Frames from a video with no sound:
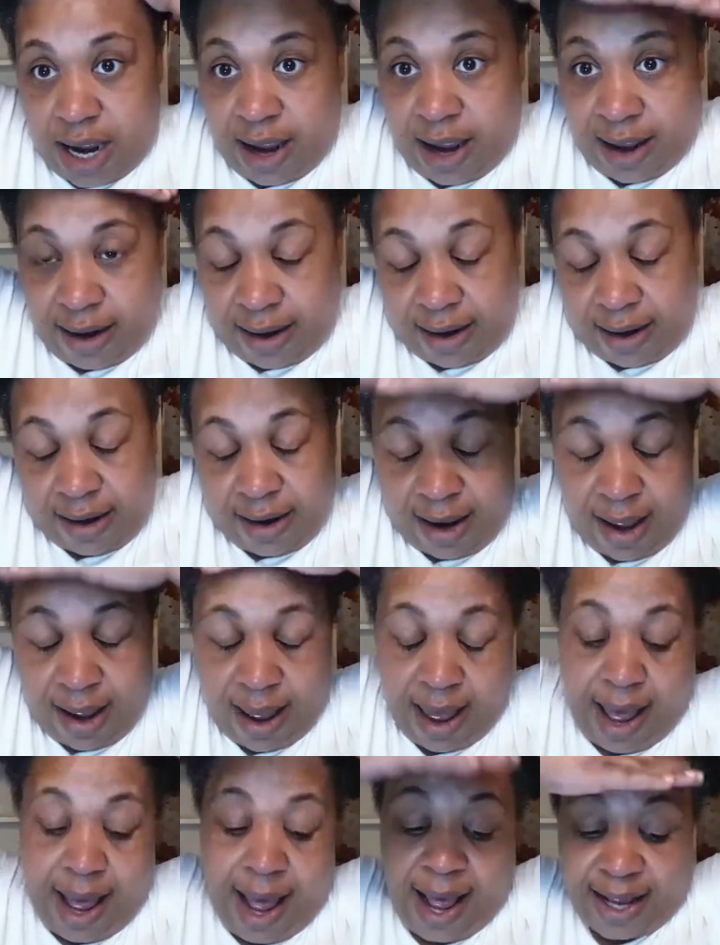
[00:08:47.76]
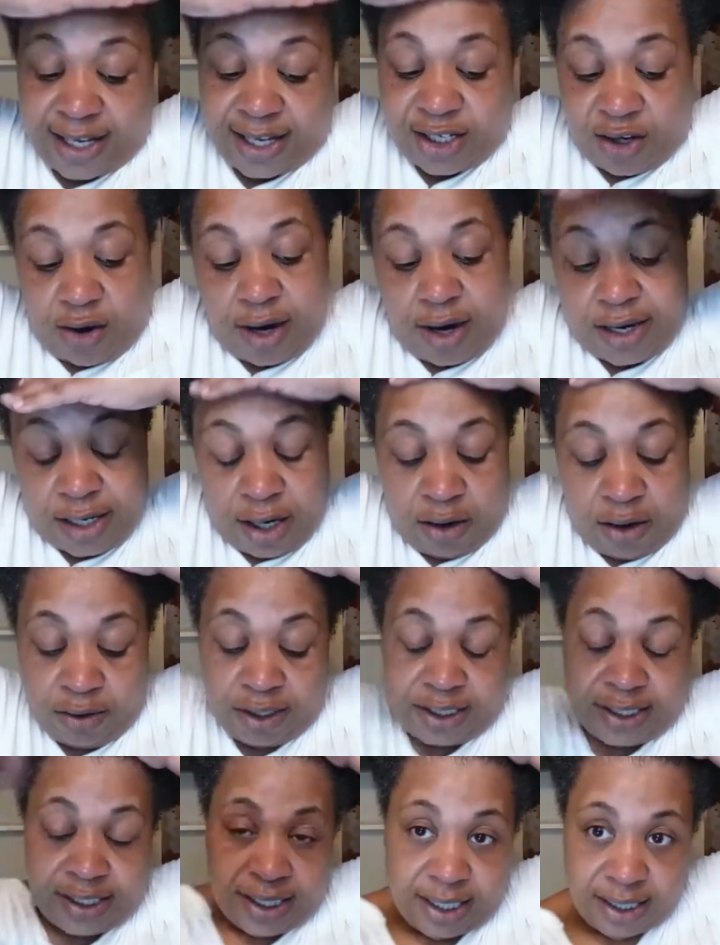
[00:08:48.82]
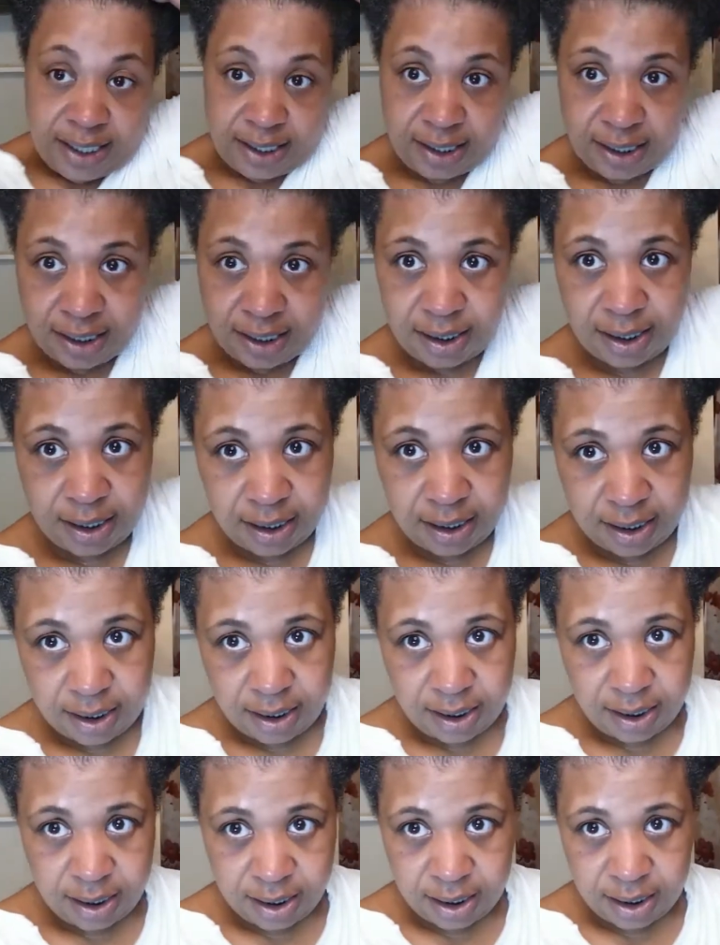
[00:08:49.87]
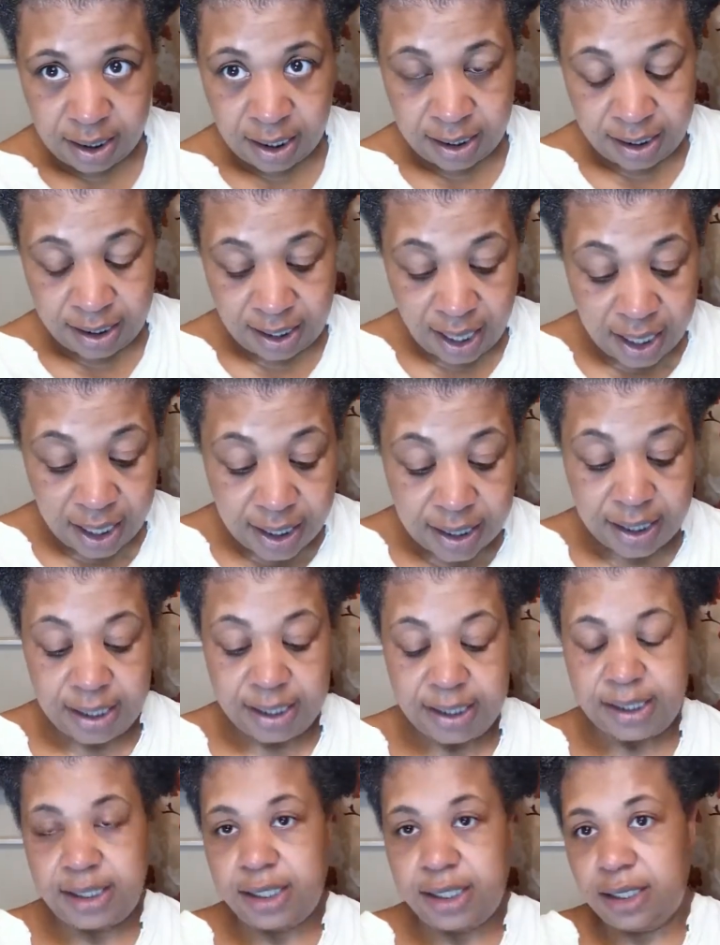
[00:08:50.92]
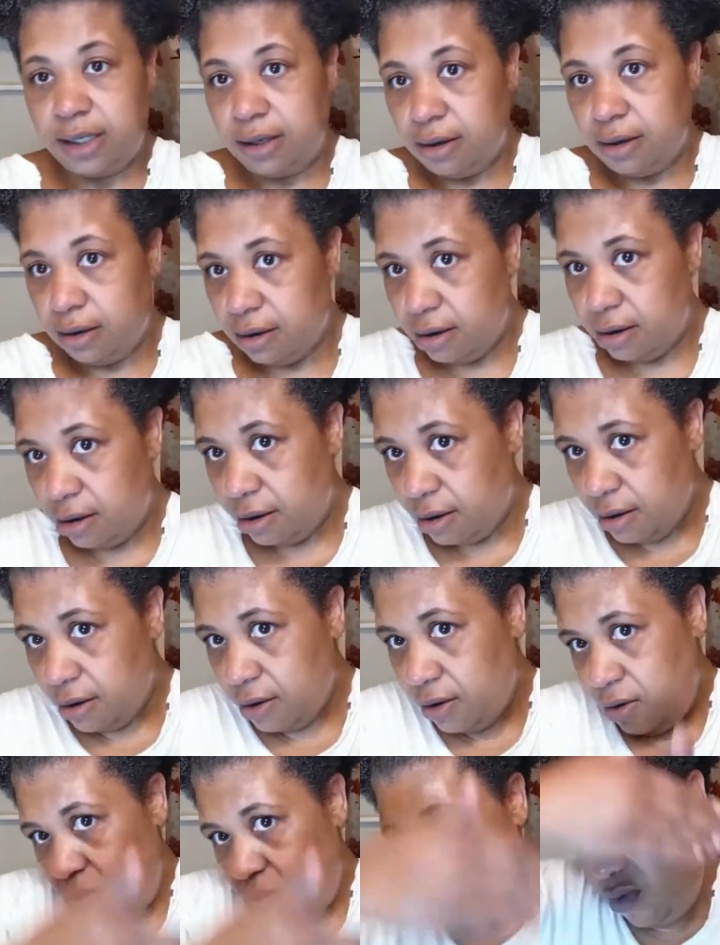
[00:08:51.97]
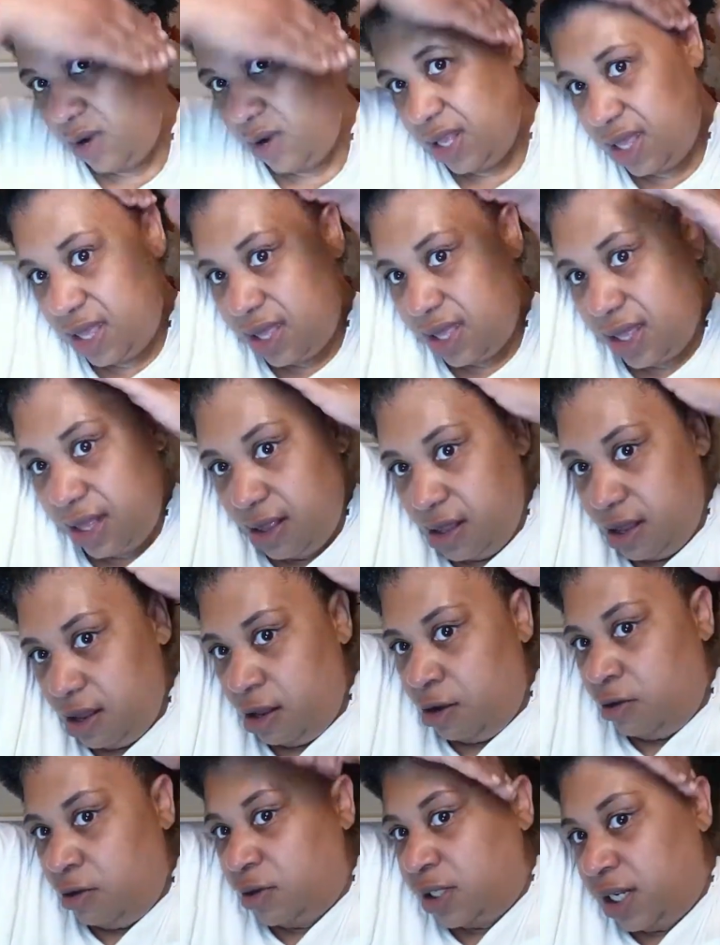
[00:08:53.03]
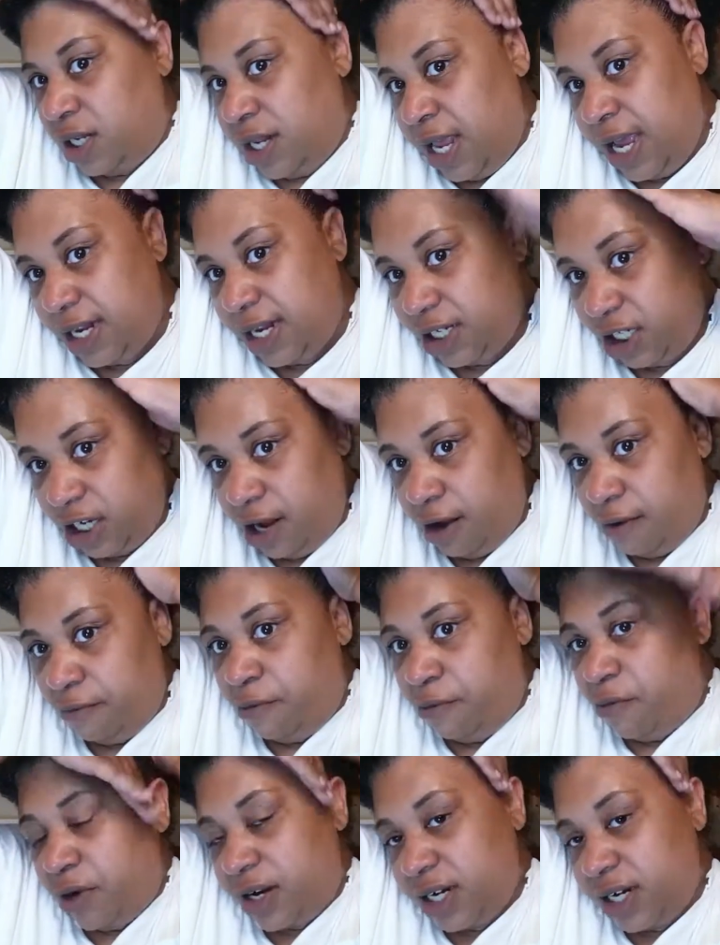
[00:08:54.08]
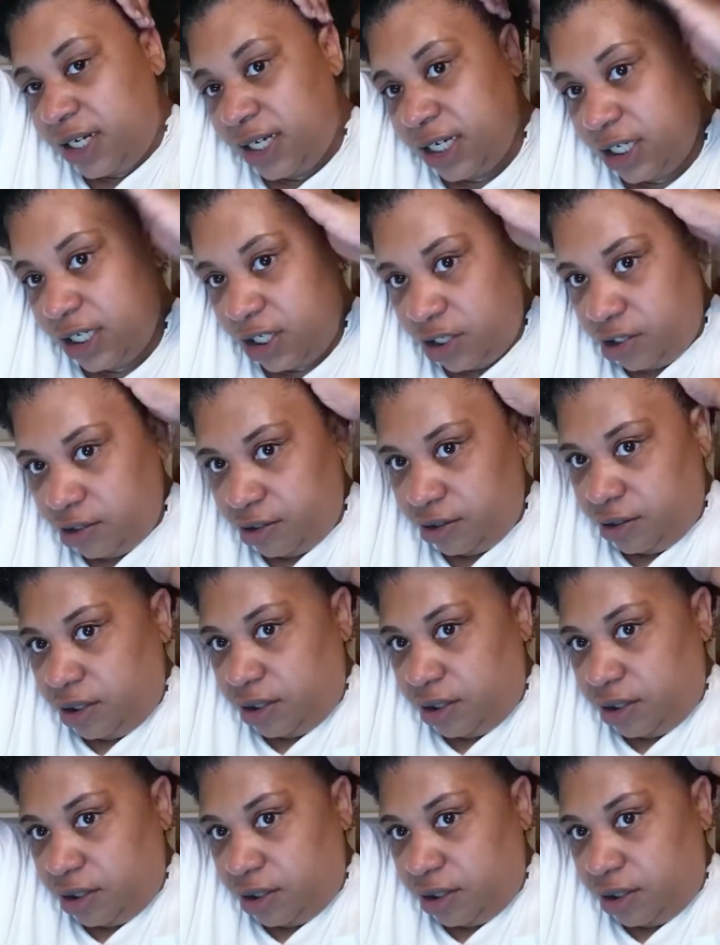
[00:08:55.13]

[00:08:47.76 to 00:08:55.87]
And I started noticing the thickness with using that shampoo and conditioner.